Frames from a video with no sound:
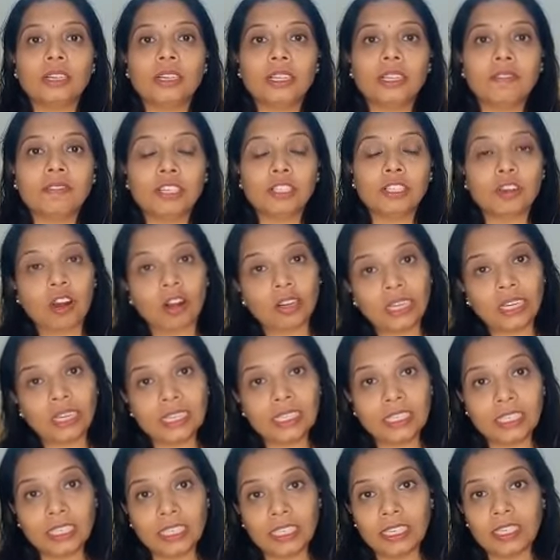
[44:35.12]
Even
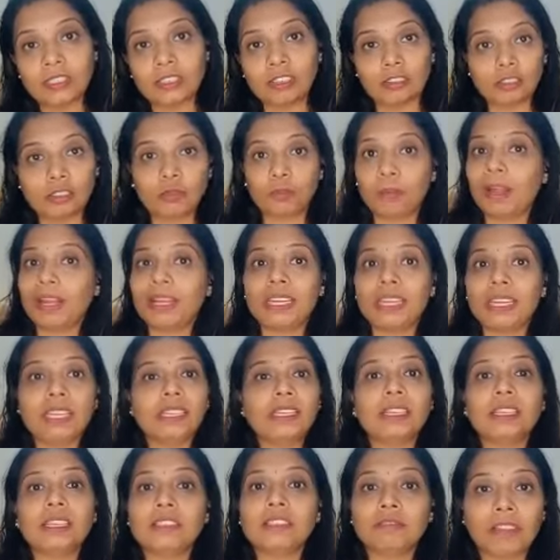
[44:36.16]
cottage cheese, also
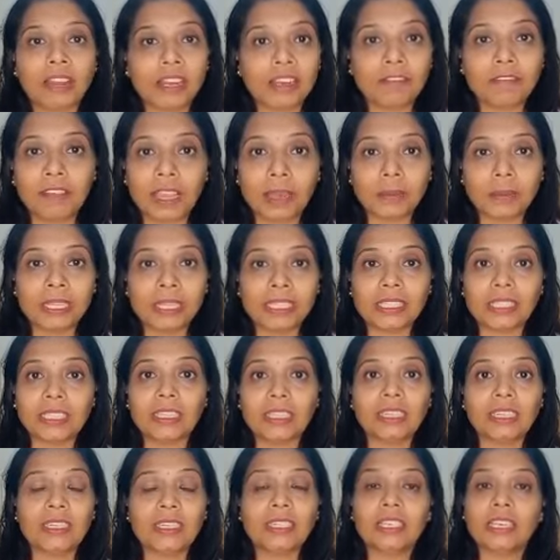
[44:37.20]
paneer is very famous
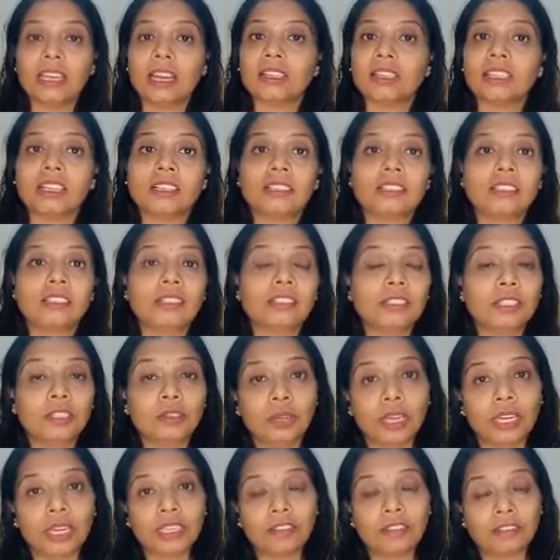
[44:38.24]
in India. Then you
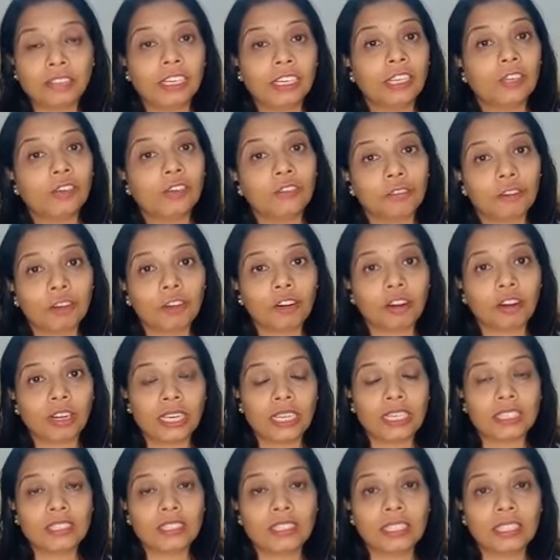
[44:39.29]
can definitely go for
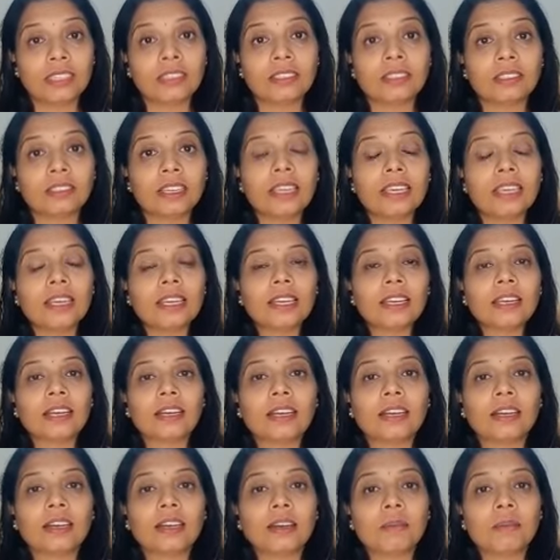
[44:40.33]
cottage cheese,
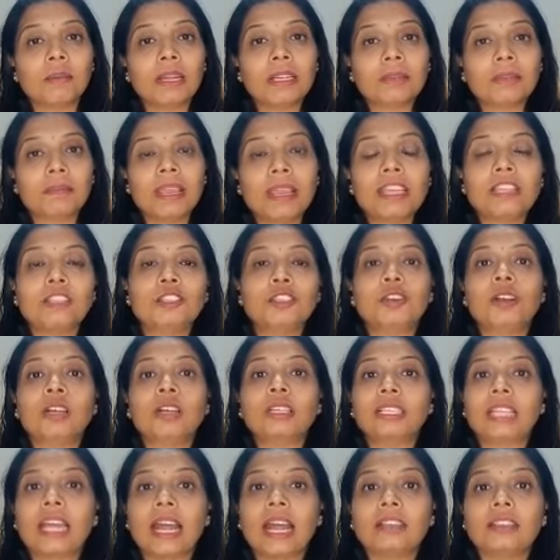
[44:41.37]
but make
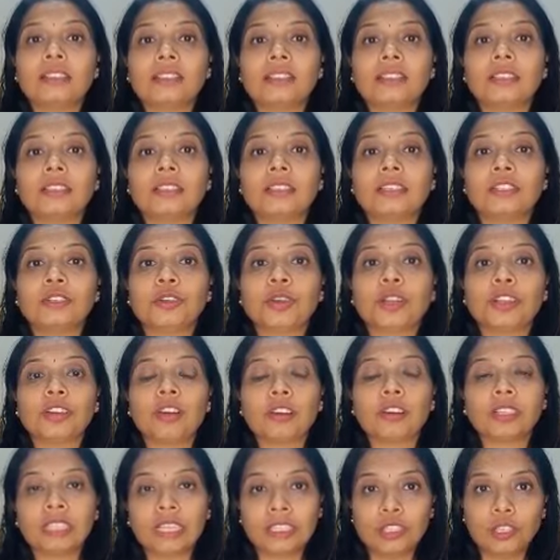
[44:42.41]
sure that you are
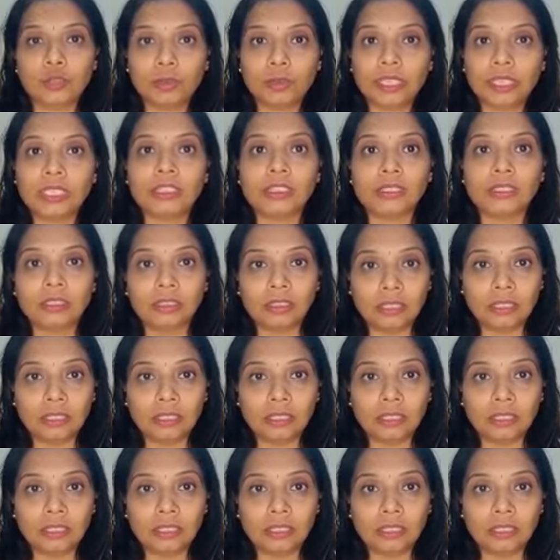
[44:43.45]
not consuming